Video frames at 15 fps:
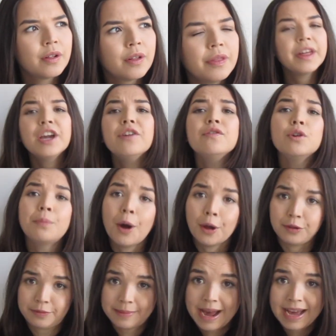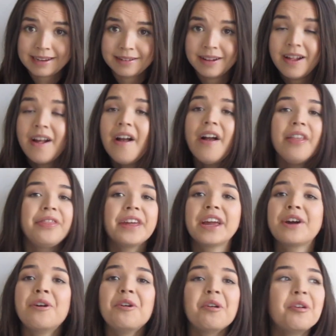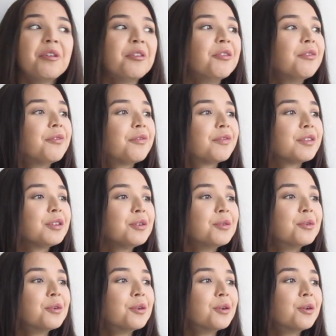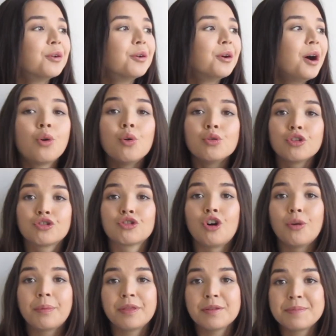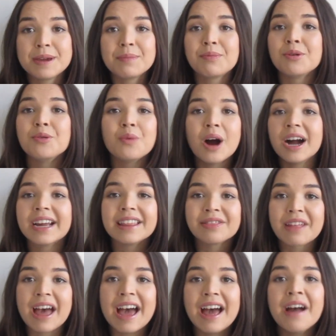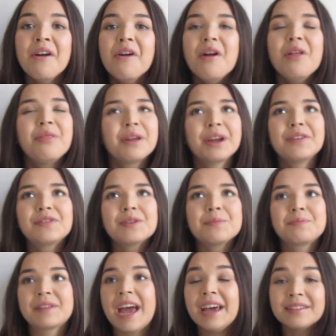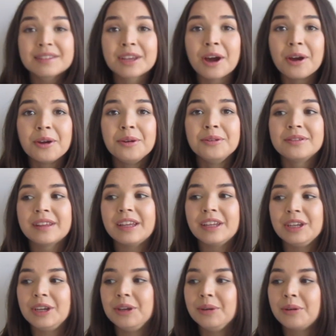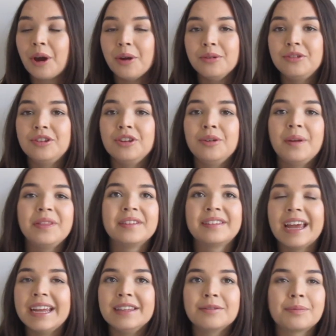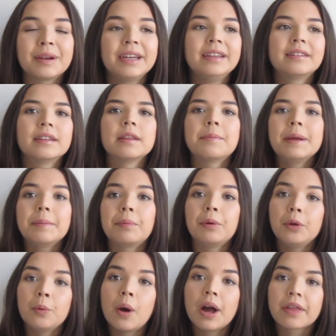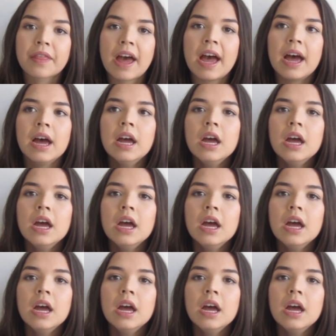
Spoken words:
think of your postman, think of your corner shop and the people who work in there, think of the Tesco's that you go to and the Sainsbury's and the people who work there.